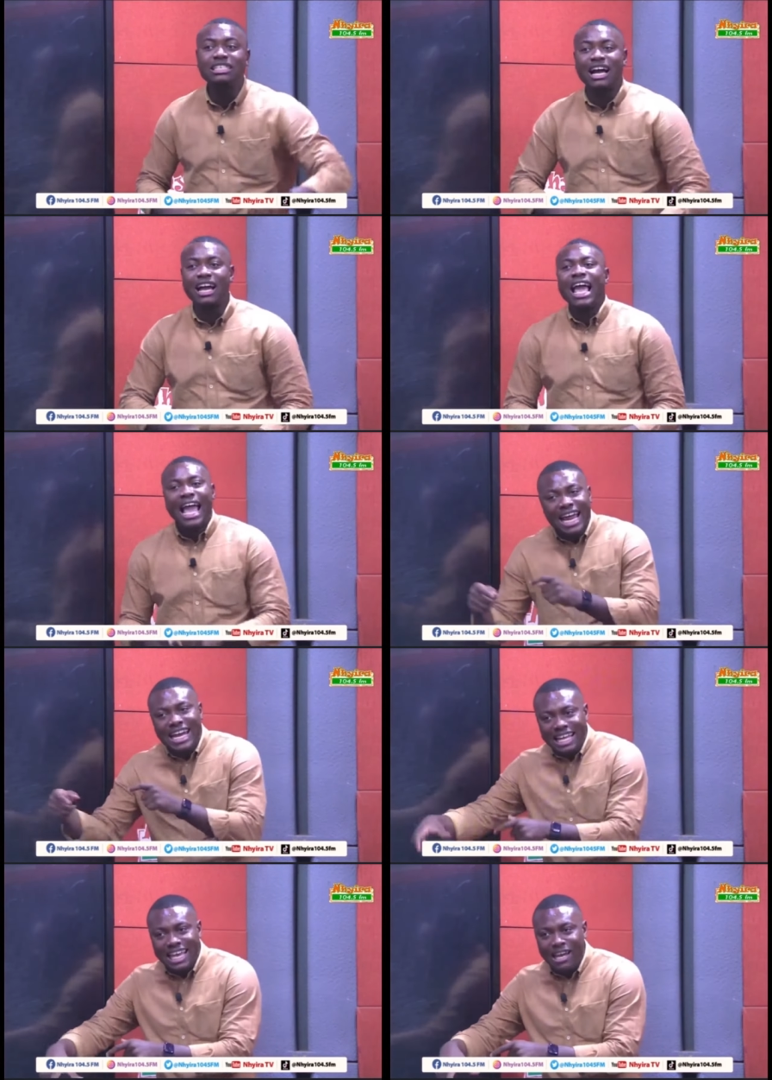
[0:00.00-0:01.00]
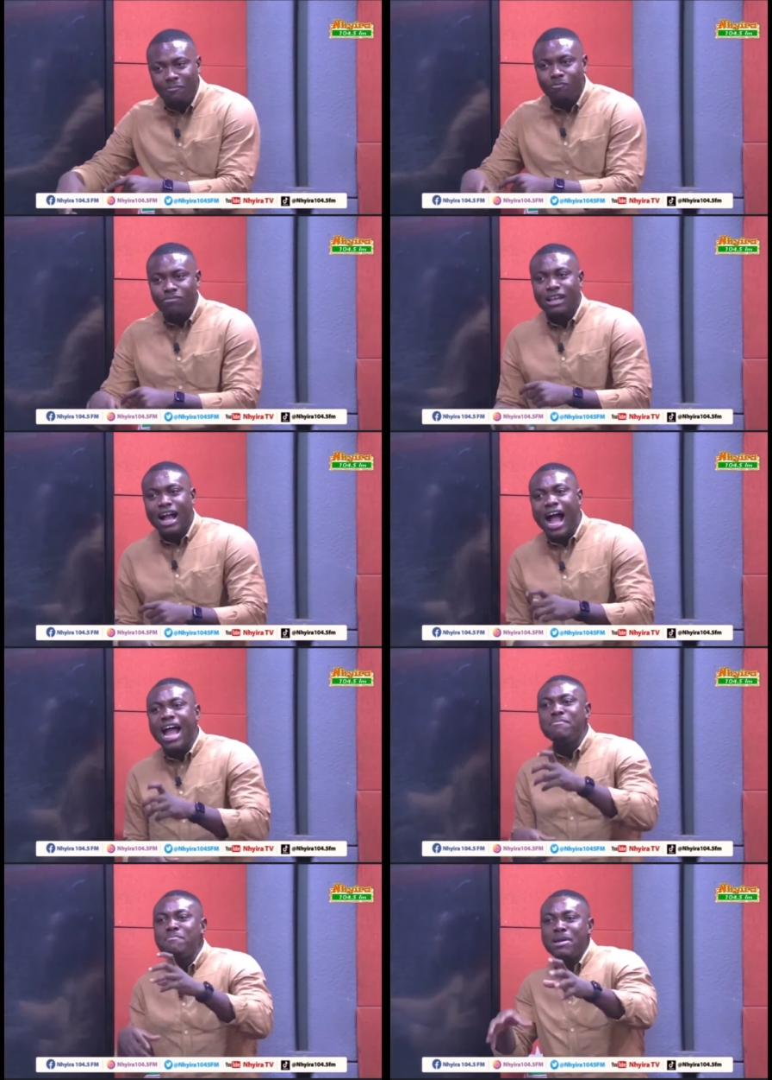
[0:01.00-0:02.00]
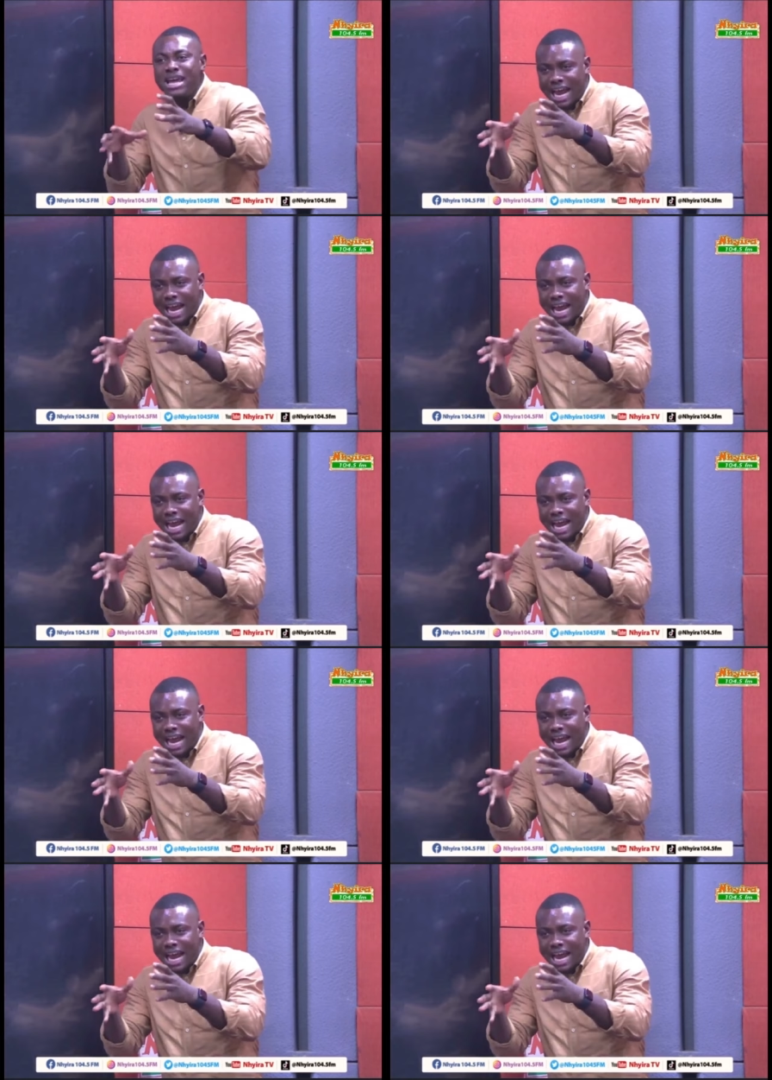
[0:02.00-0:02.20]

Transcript: And again, I made